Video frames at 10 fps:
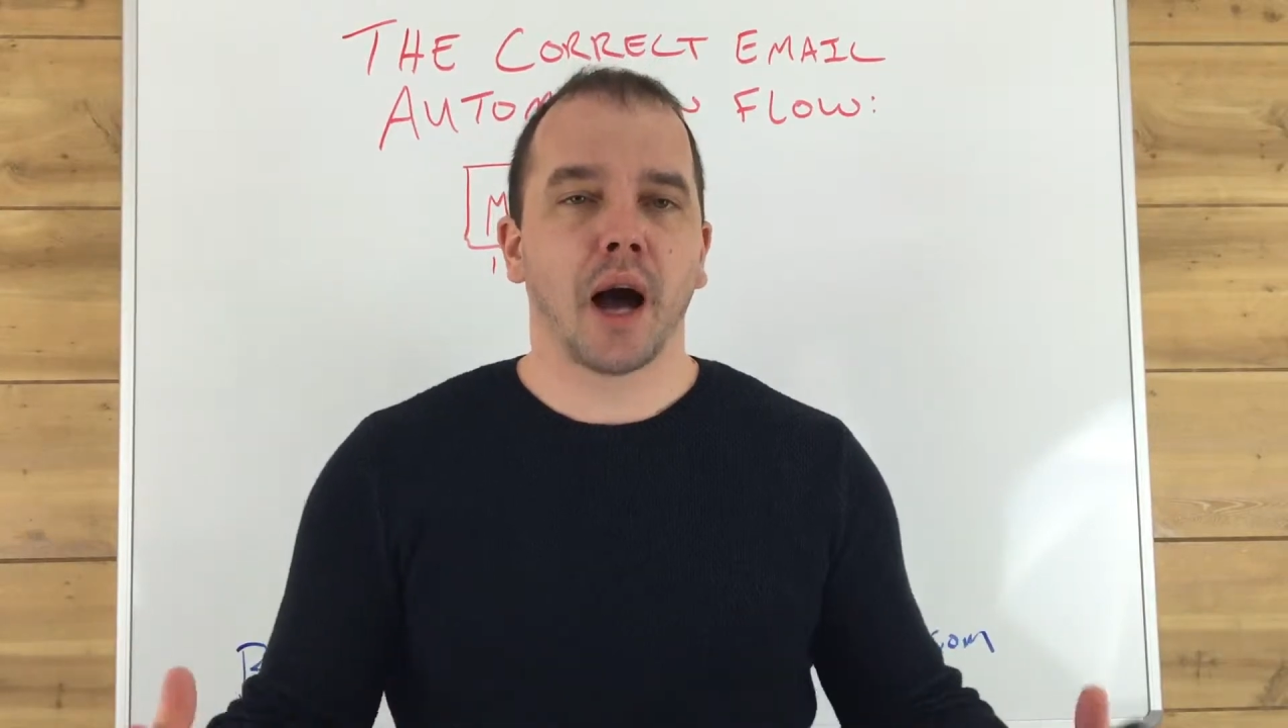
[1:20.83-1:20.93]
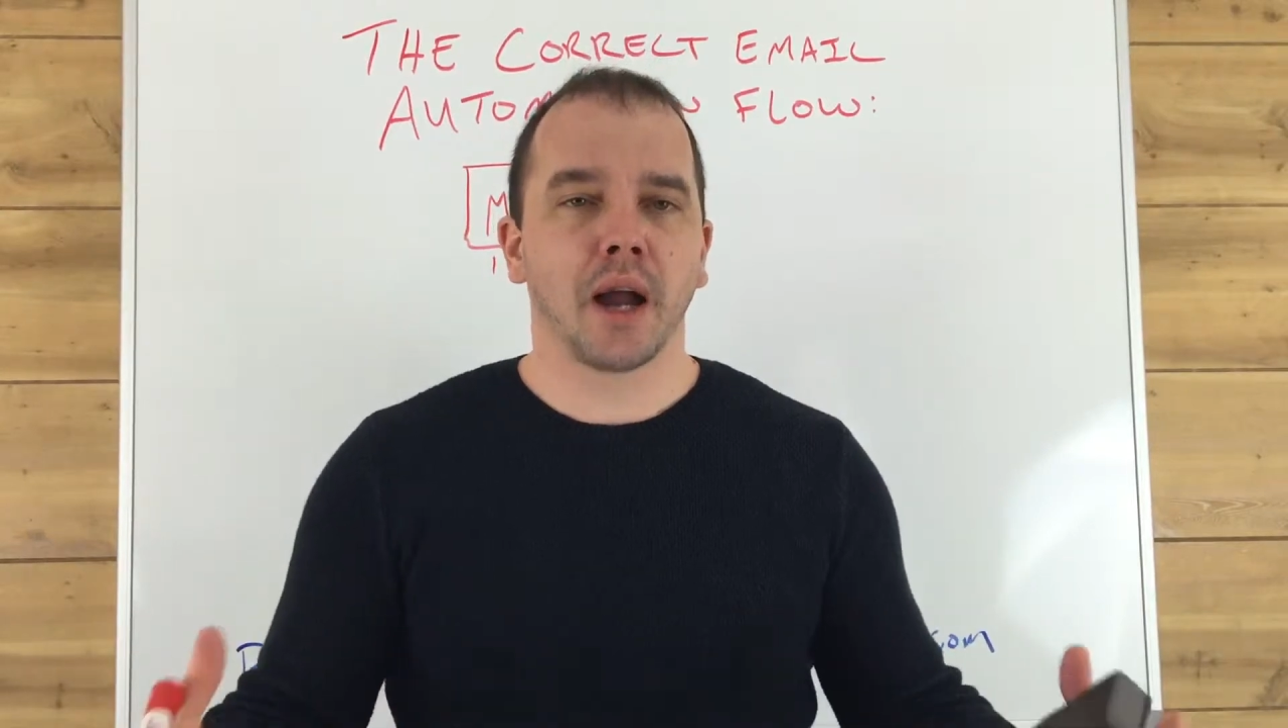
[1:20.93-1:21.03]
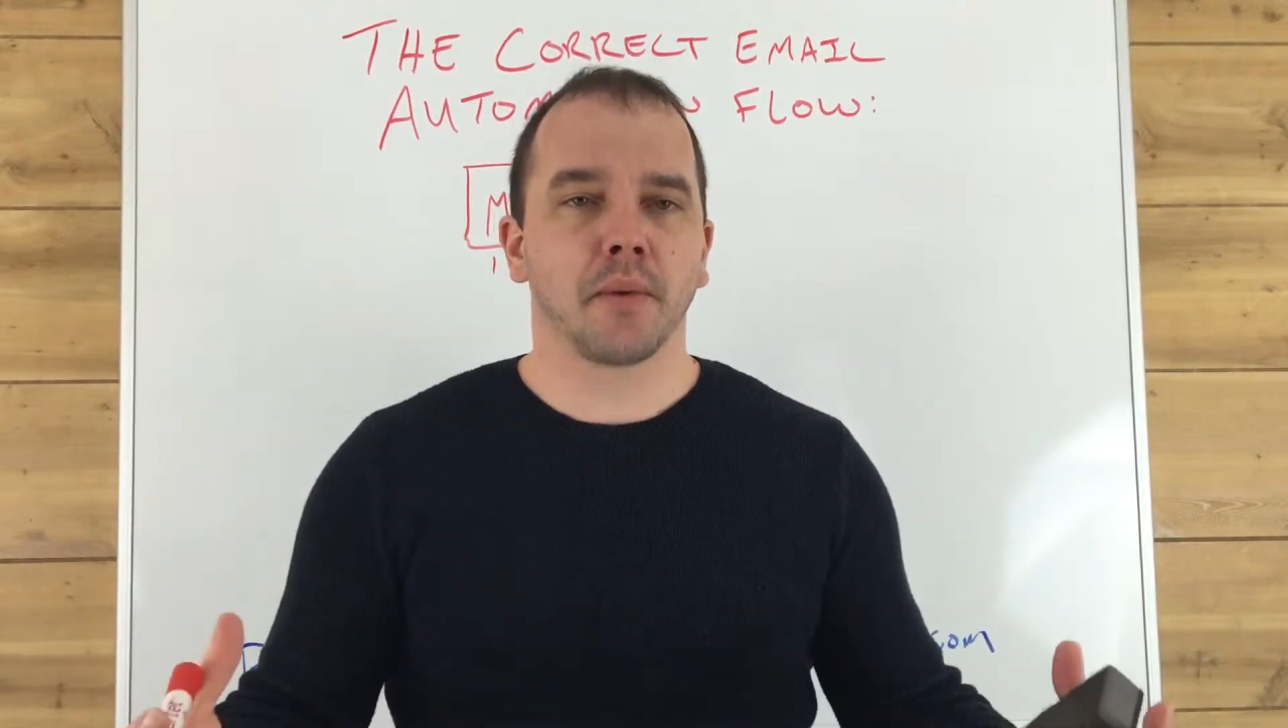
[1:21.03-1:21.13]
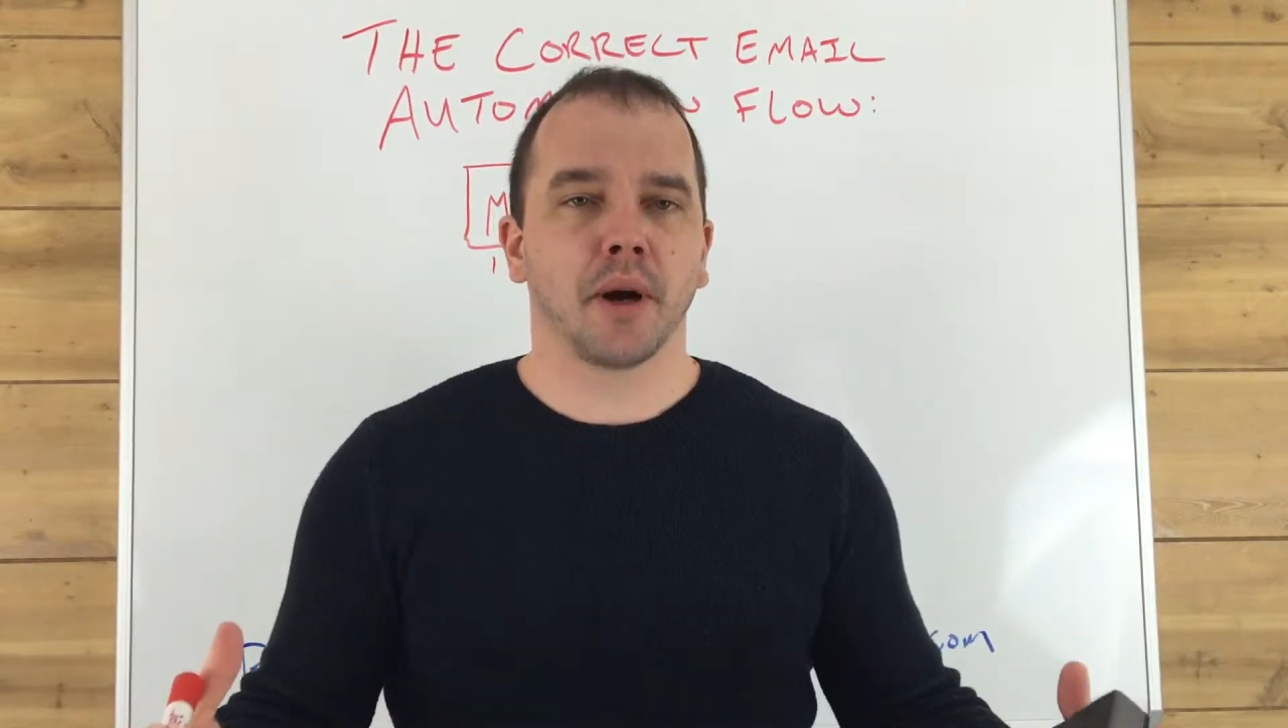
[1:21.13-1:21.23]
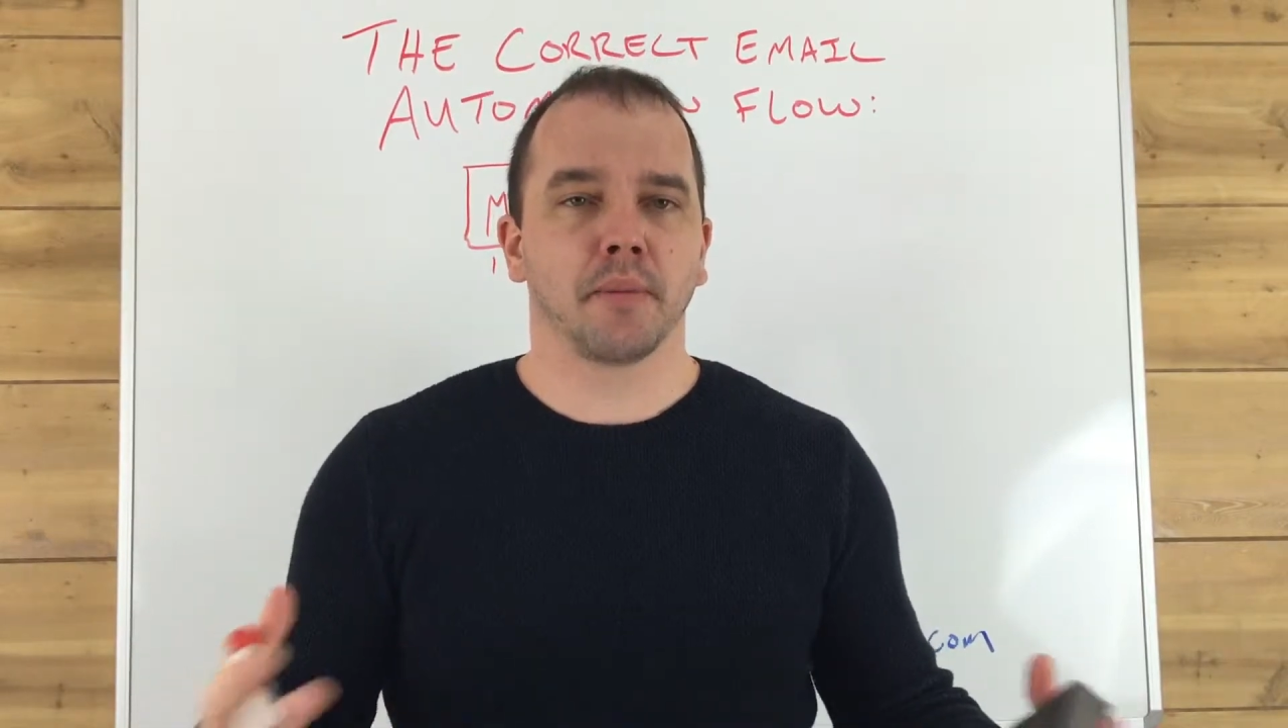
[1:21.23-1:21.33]

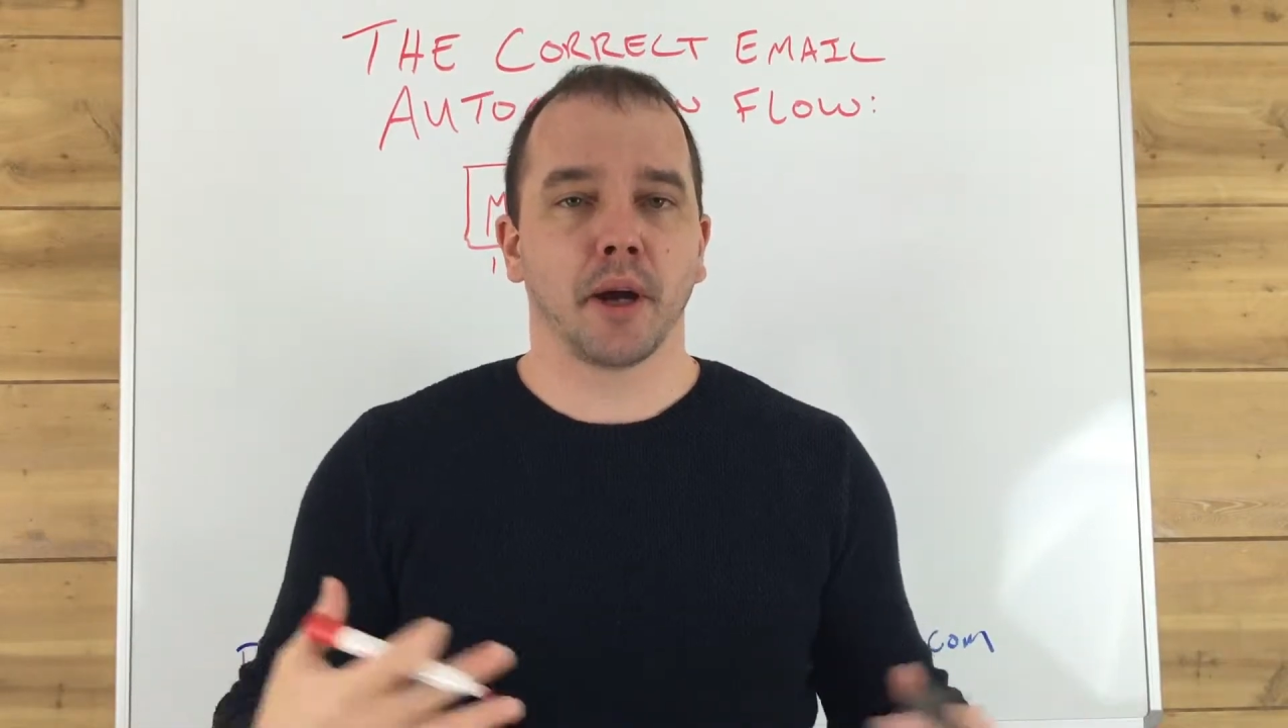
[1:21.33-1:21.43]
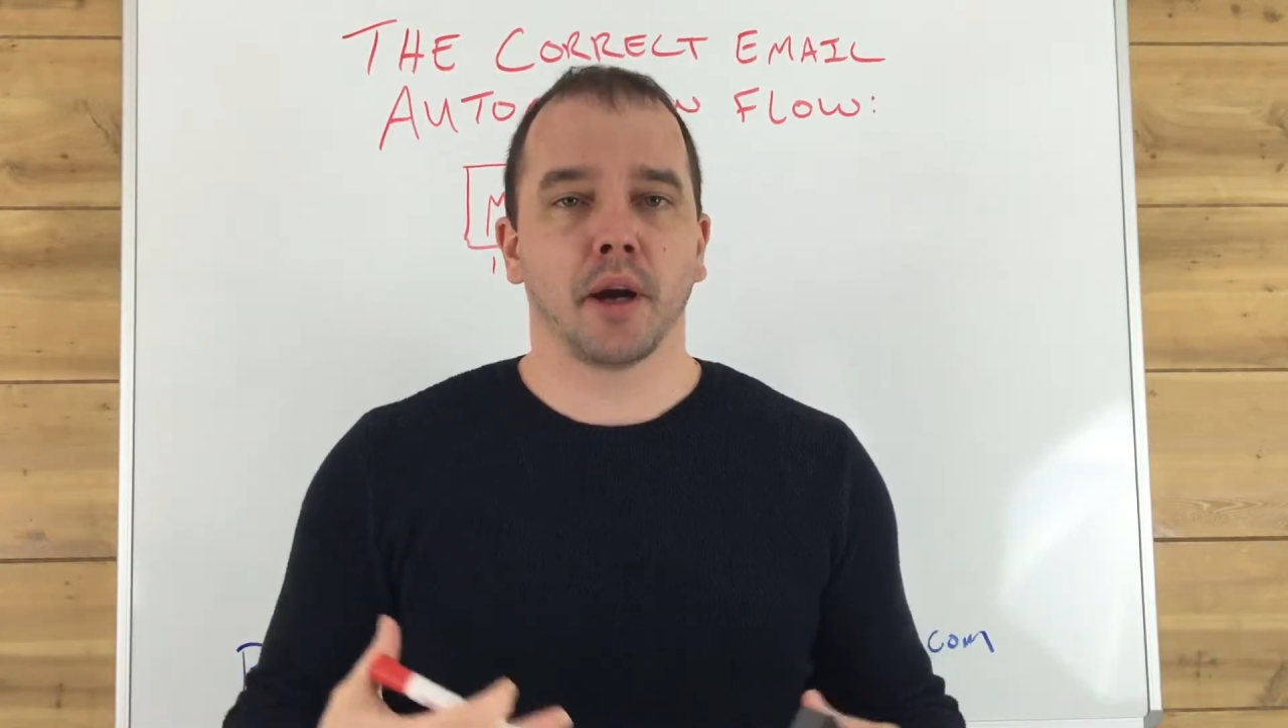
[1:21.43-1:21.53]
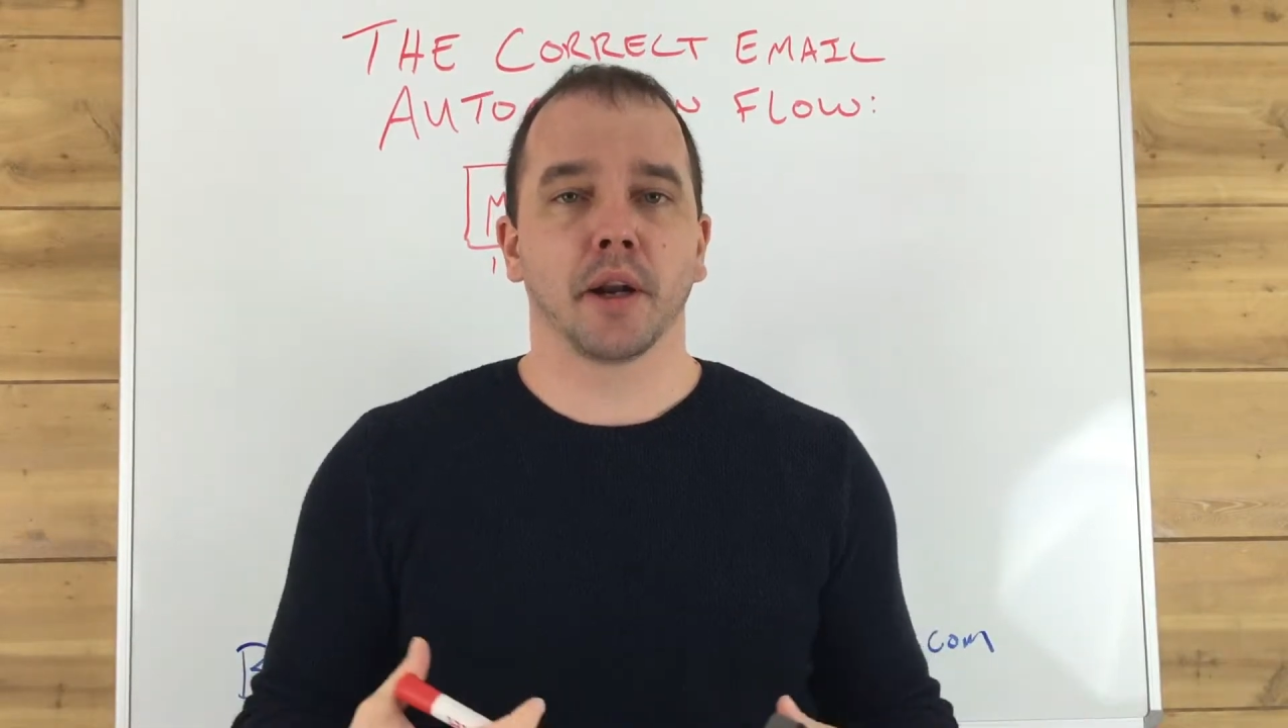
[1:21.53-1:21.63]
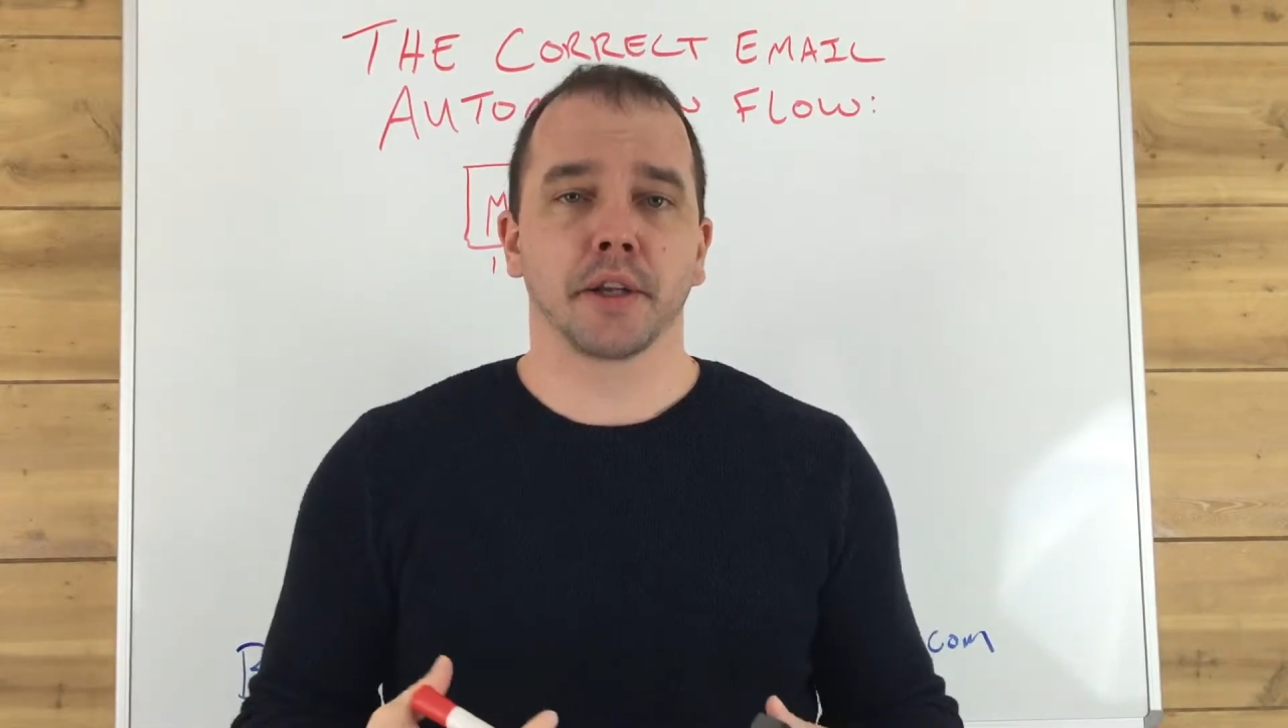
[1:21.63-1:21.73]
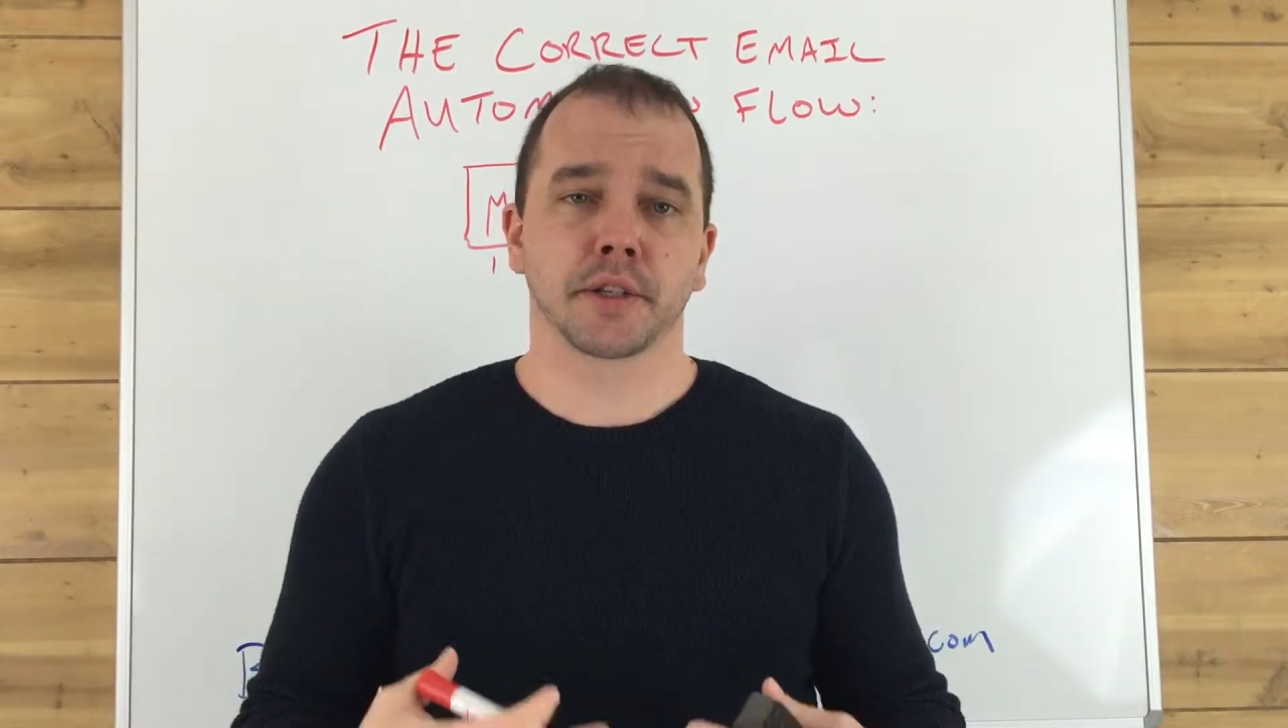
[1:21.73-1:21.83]
I want my
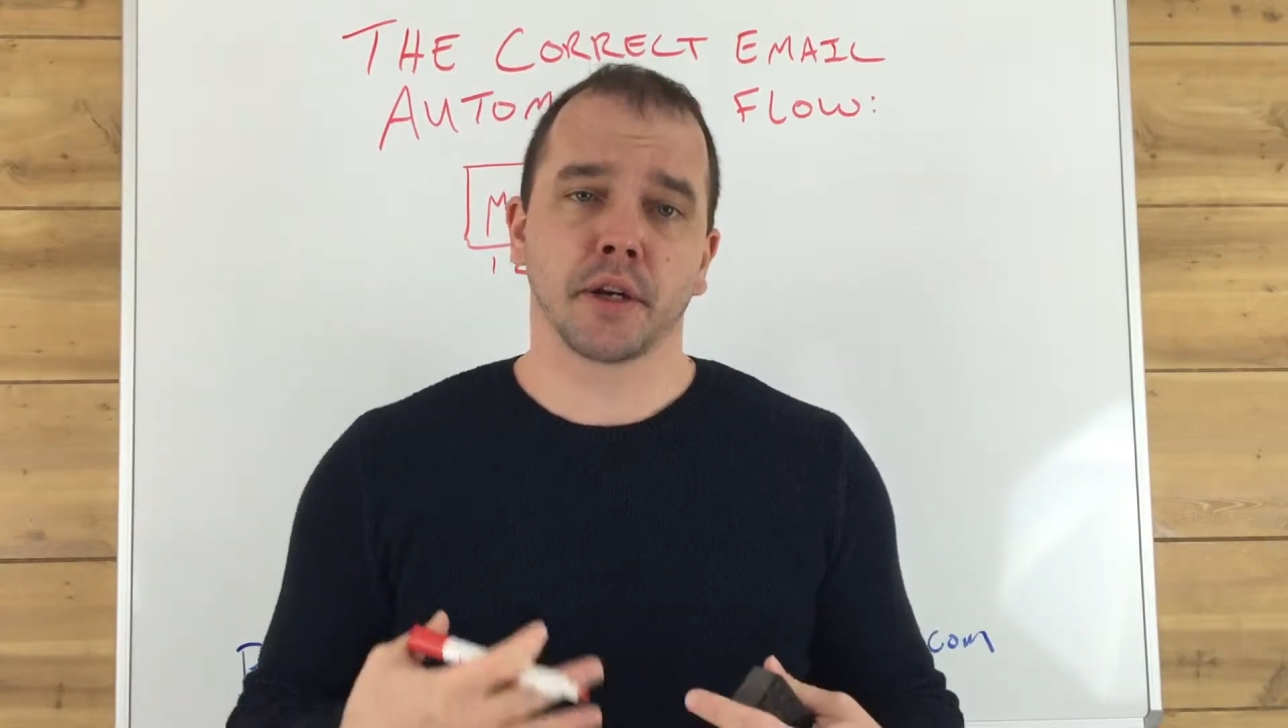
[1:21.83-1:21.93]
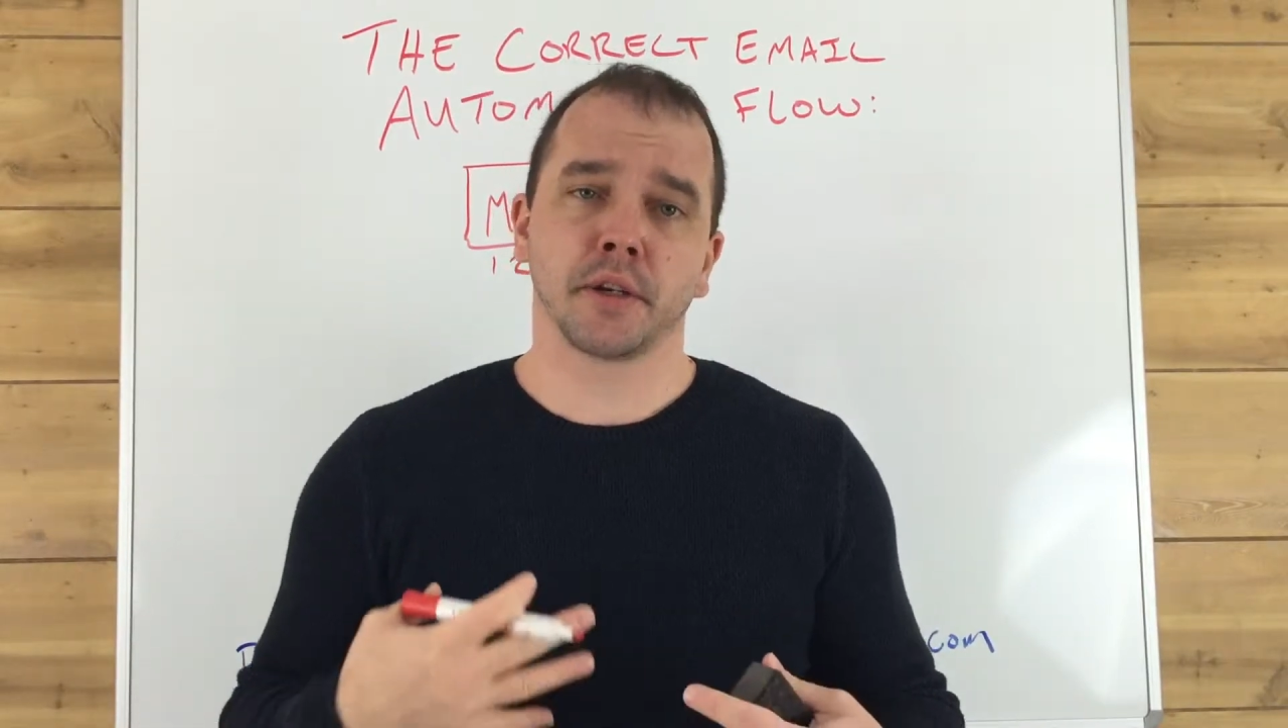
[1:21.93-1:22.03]
audience to